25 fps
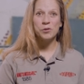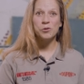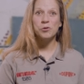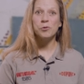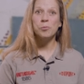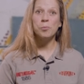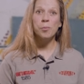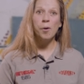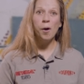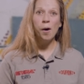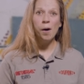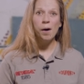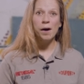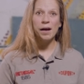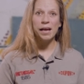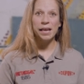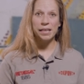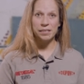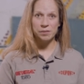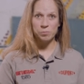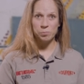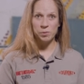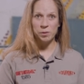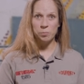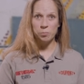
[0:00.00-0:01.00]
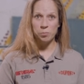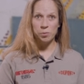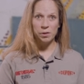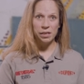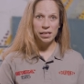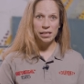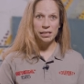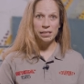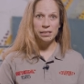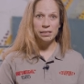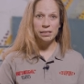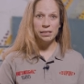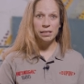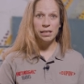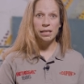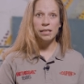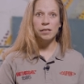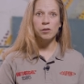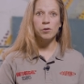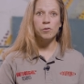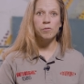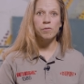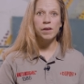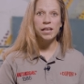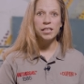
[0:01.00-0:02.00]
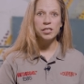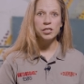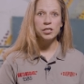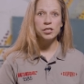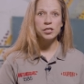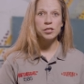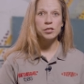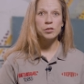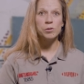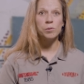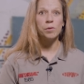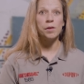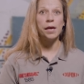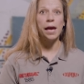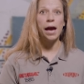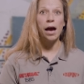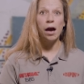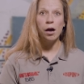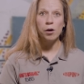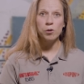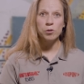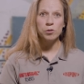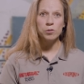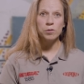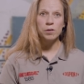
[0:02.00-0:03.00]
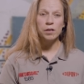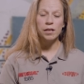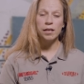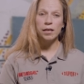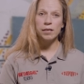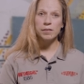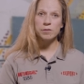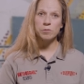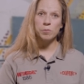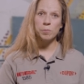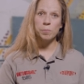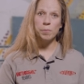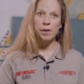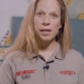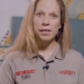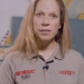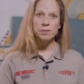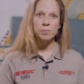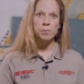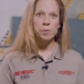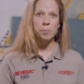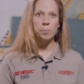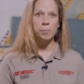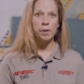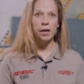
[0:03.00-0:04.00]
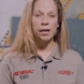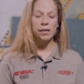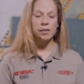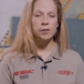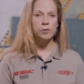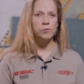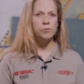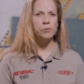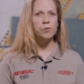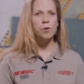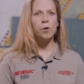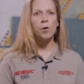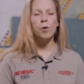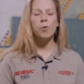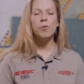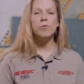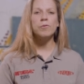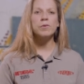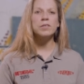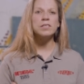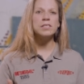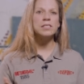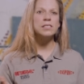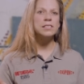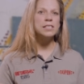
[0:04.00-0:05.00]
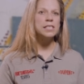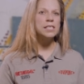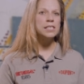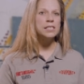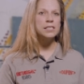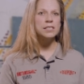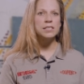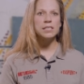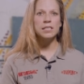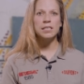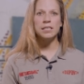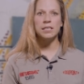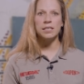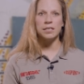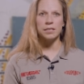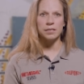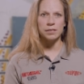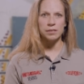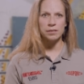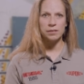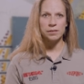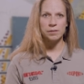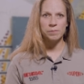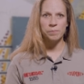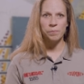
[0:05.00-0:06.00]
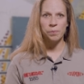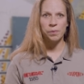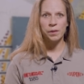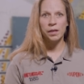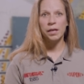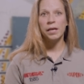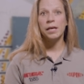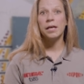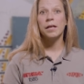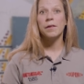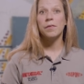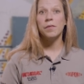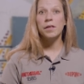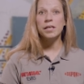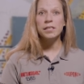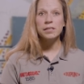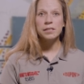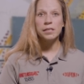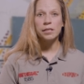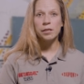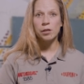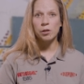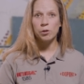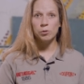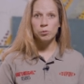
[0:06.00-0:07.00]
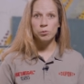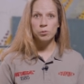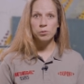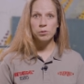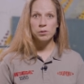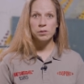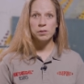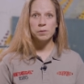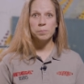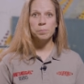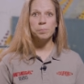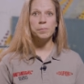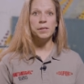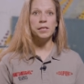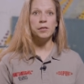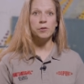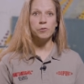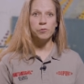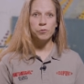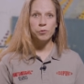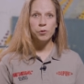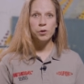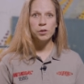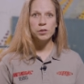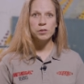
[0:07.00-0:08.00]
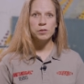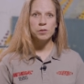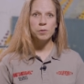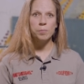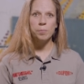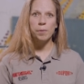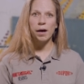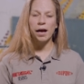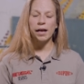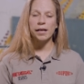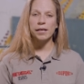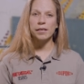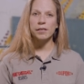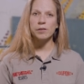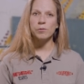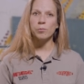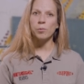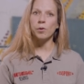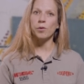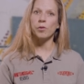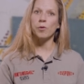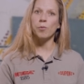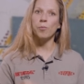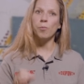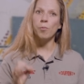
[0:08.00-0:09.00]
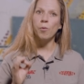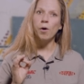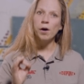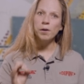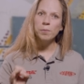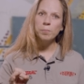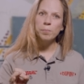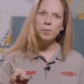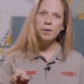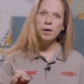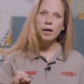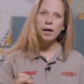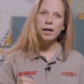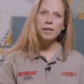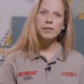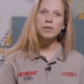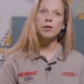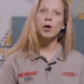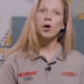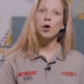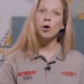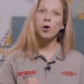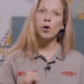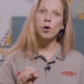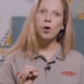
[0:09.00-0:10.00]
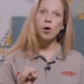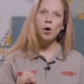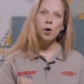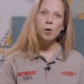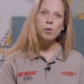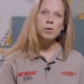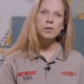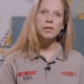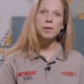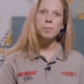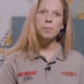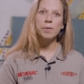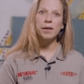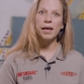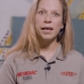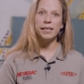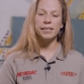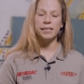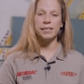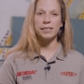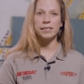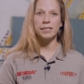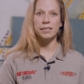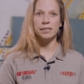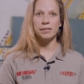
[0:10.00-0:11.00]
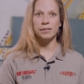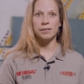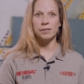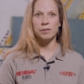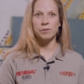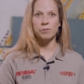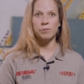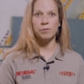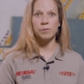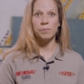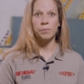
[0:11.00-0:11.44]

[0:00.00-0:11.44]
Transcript: DuPont has been bringing innovations to the auto glass replacement market for over 60 years. This includes being first to market with a one-part cold applied adhesive.